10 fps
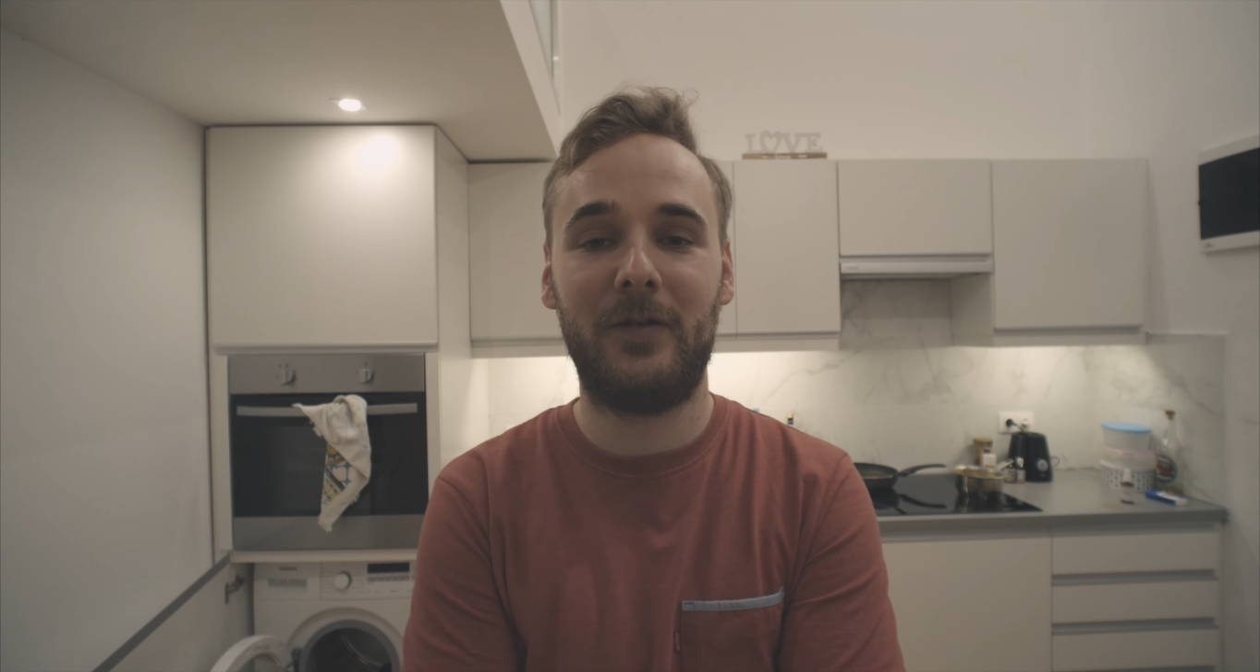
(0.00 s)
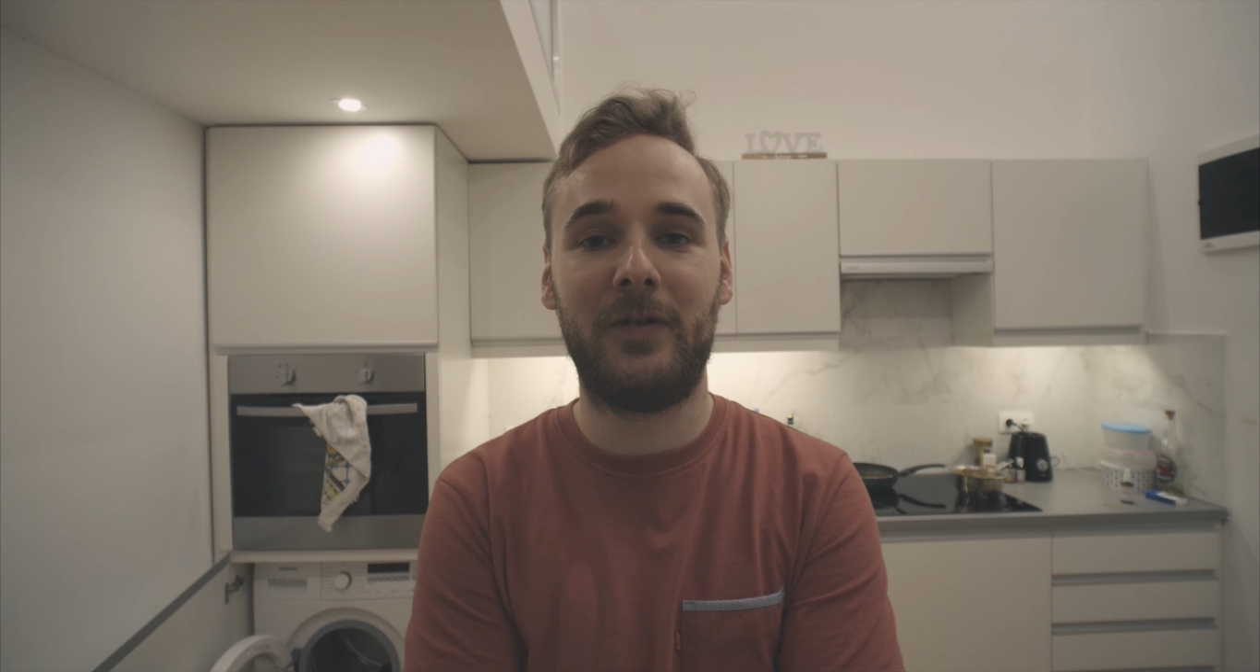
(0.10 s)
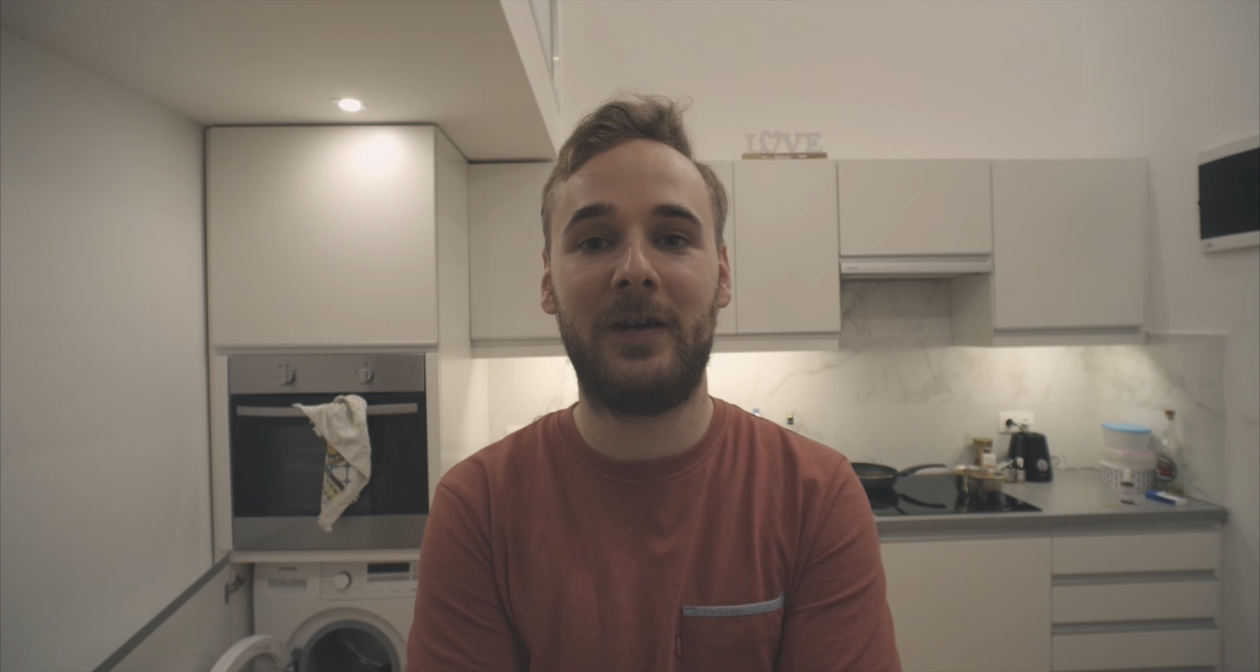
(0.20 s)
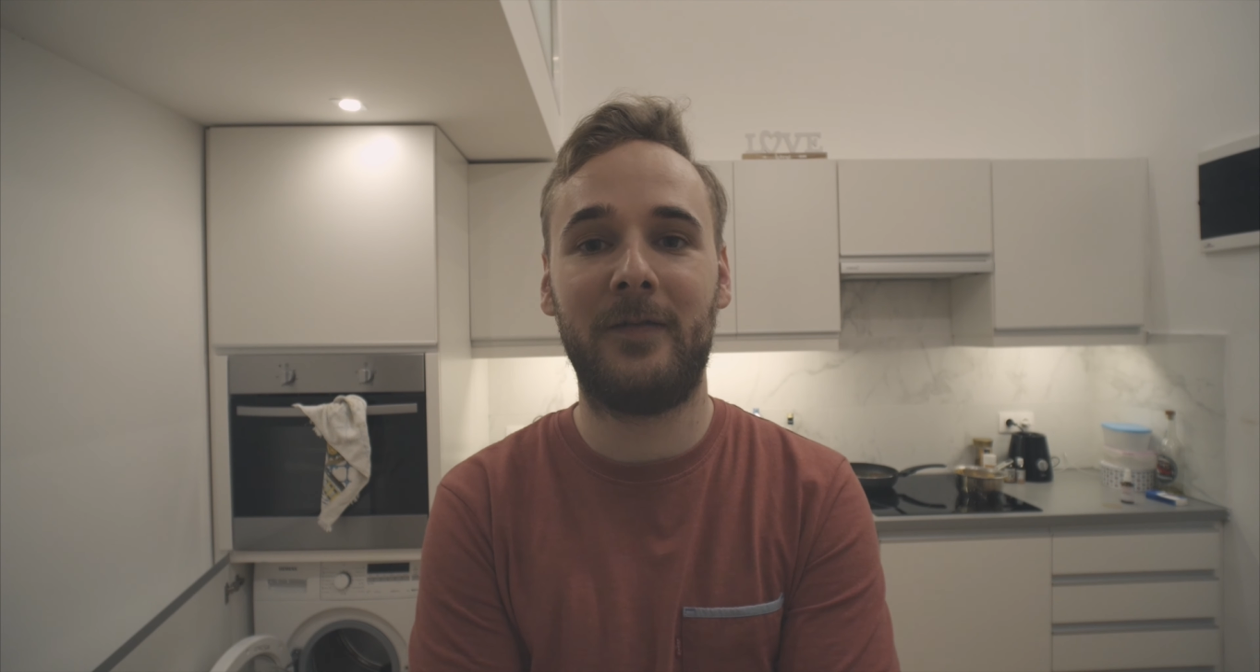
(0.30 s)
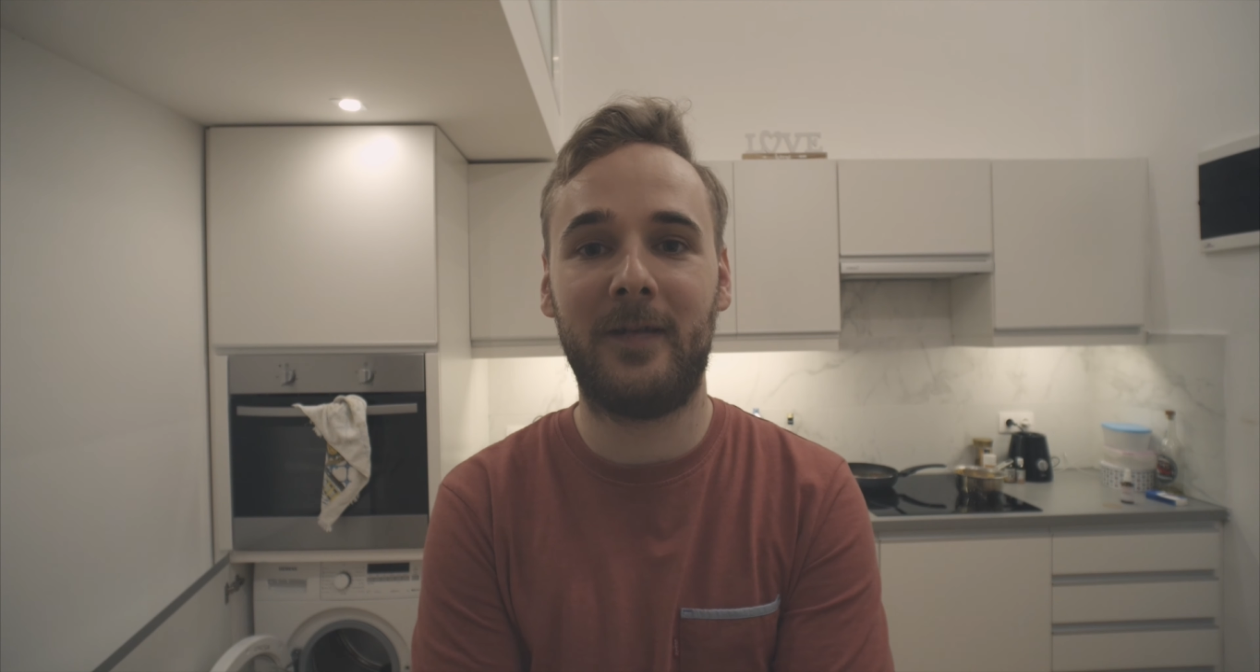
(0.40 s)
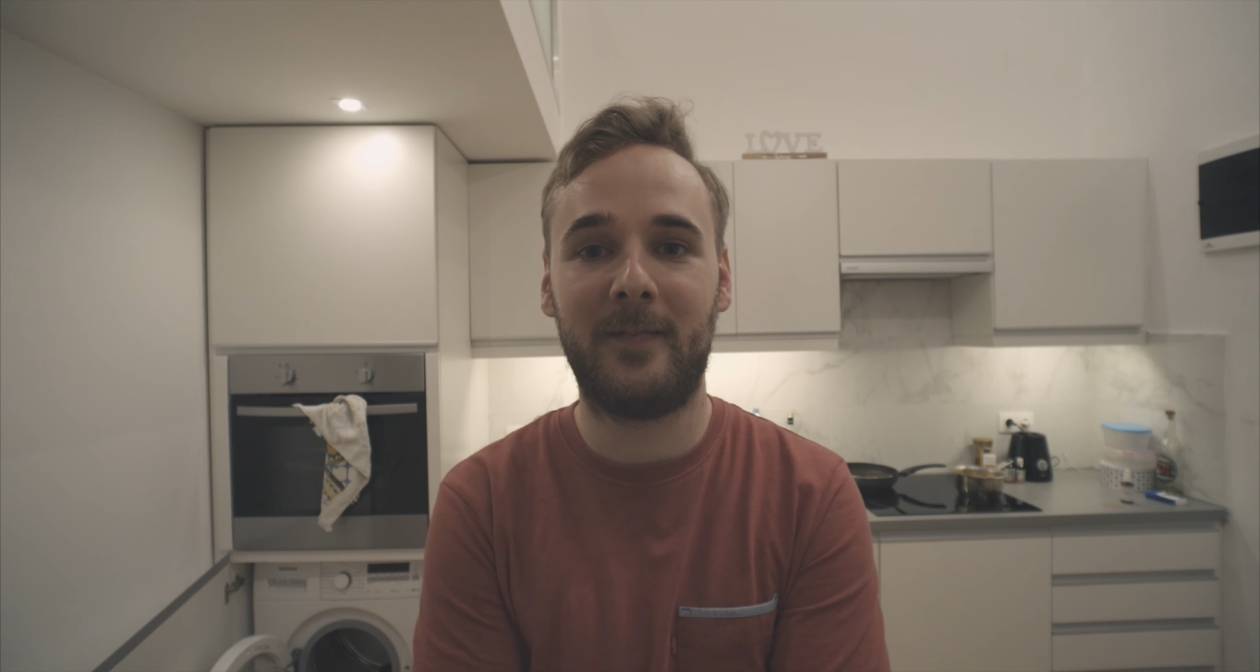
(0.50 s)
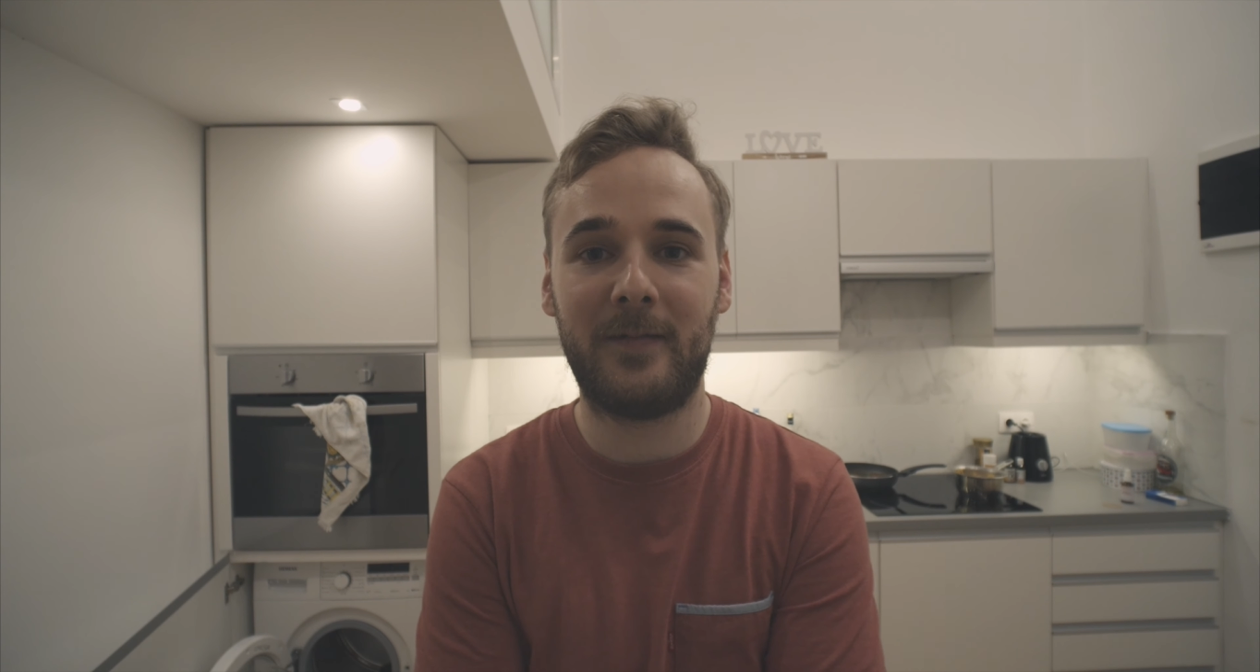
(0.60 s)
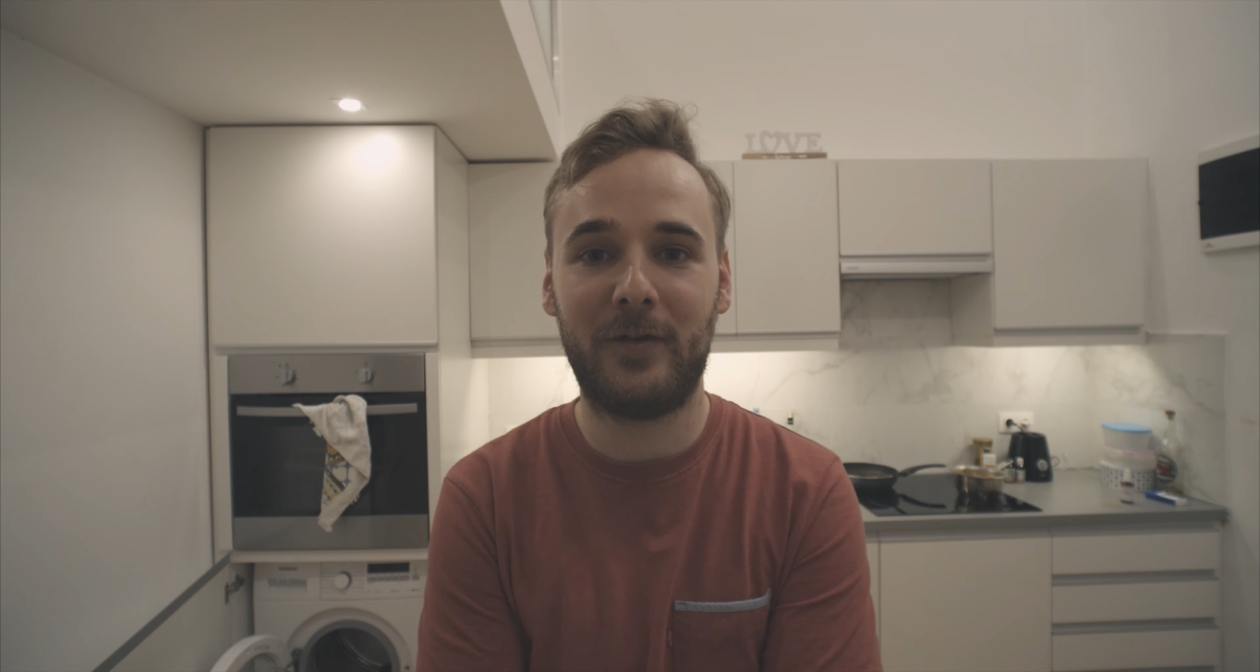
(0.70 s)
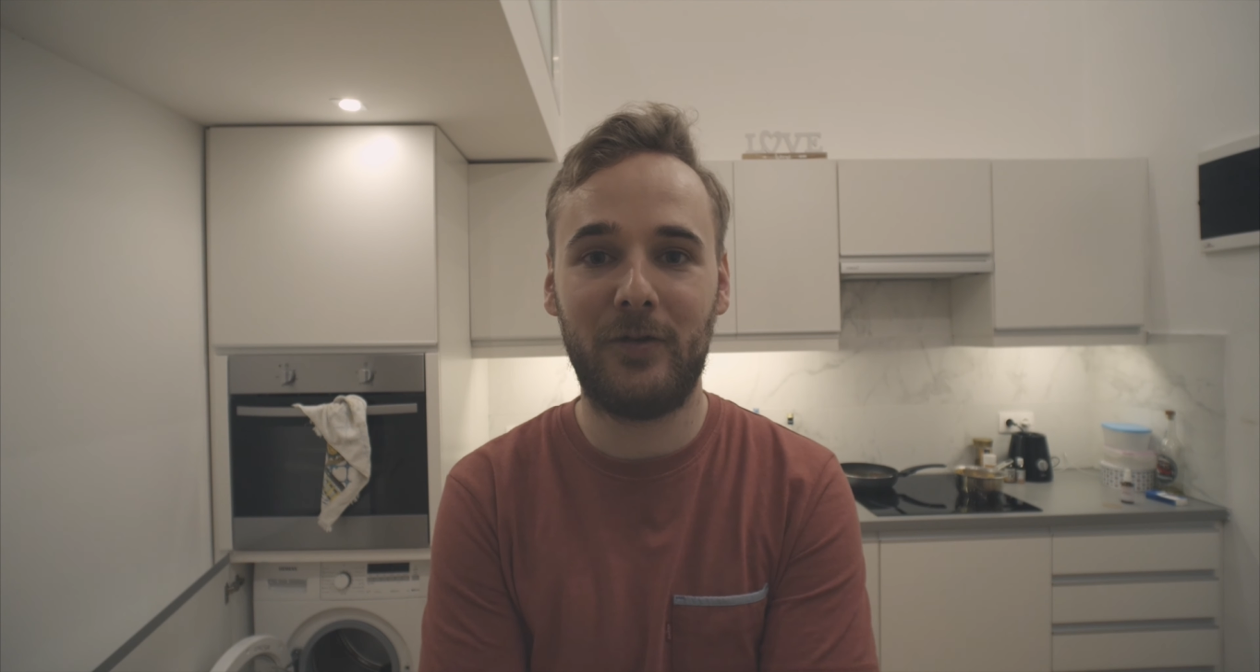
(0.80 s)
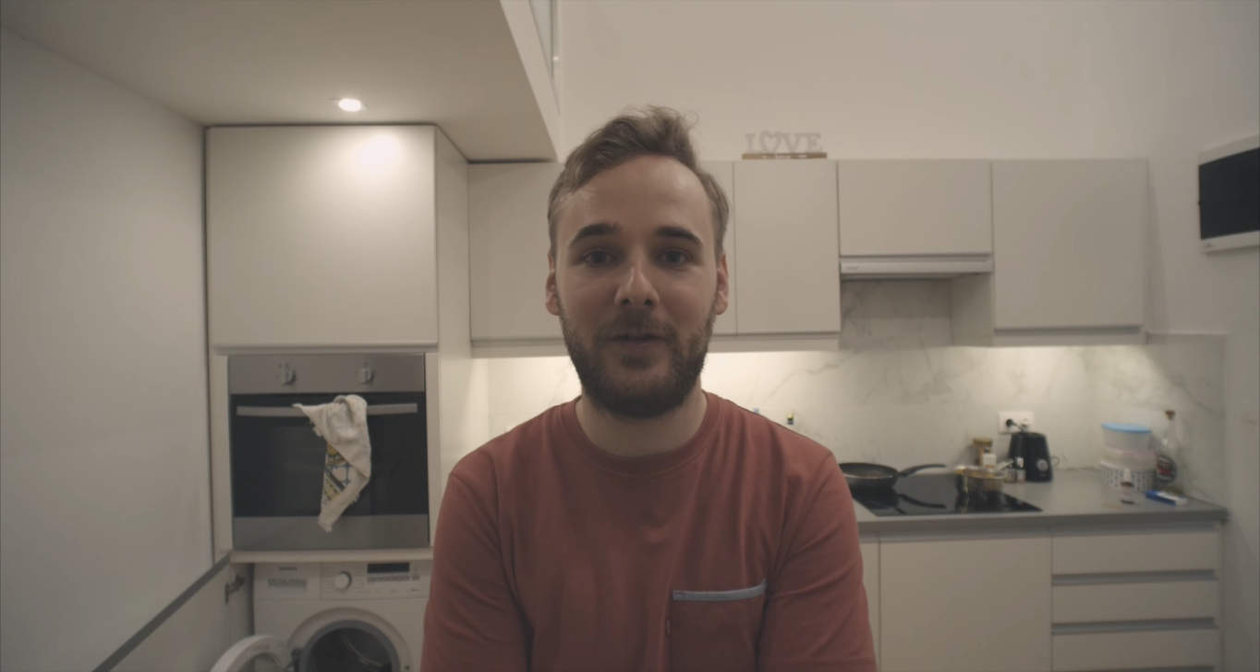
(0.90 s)
on how things
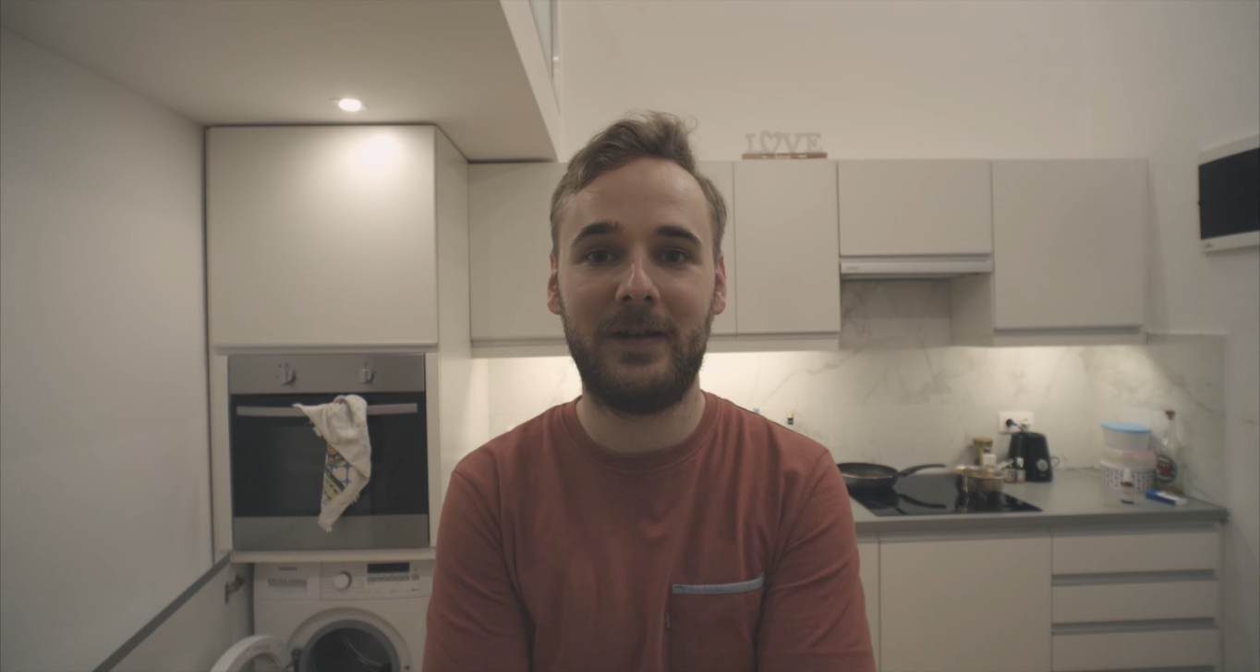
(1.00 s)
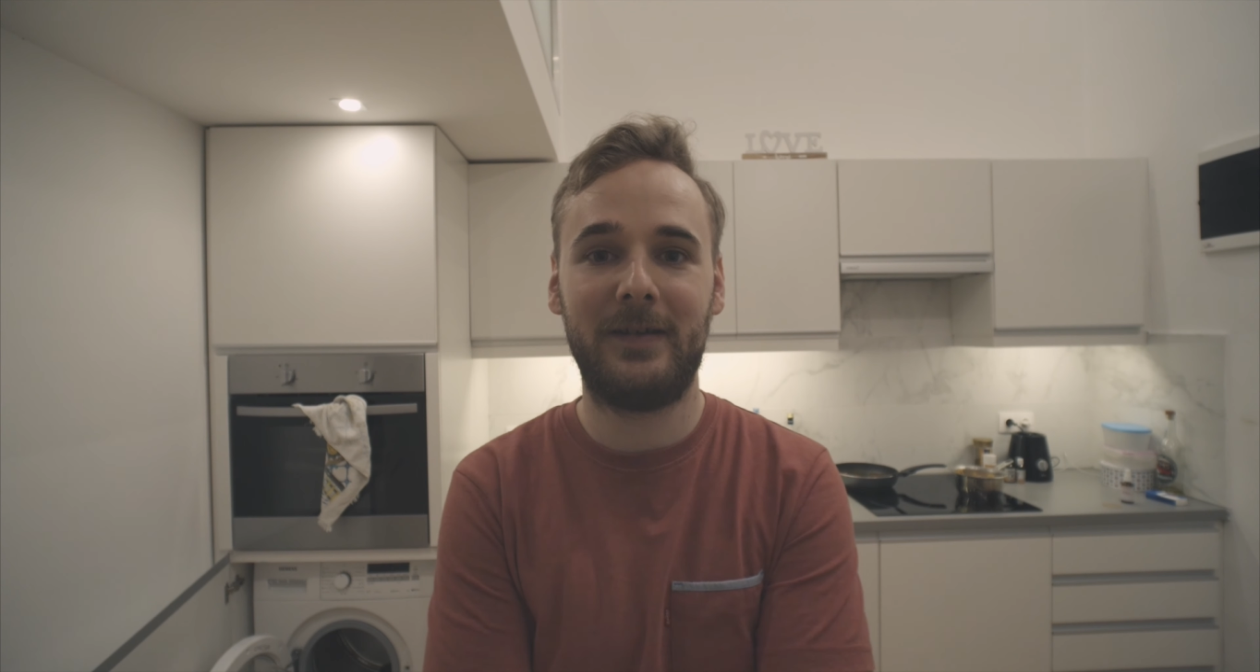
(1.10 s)
are going